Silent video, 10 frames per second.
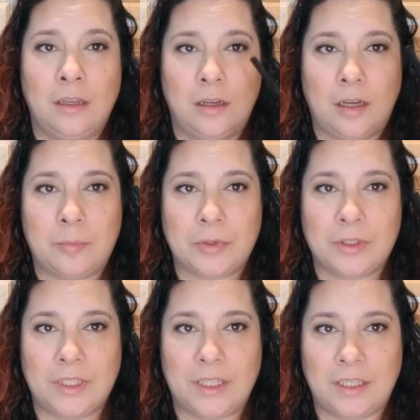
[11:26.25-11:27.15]
upper
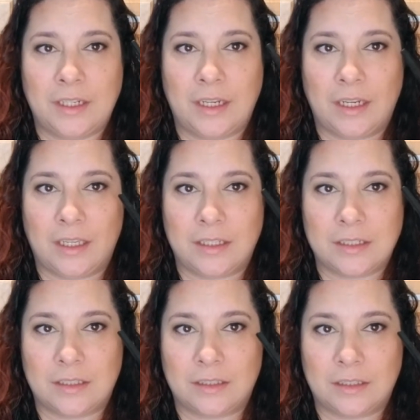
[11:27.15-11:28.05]
lid and
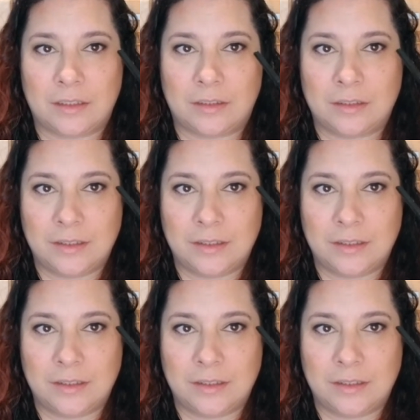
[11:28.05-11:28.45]
a little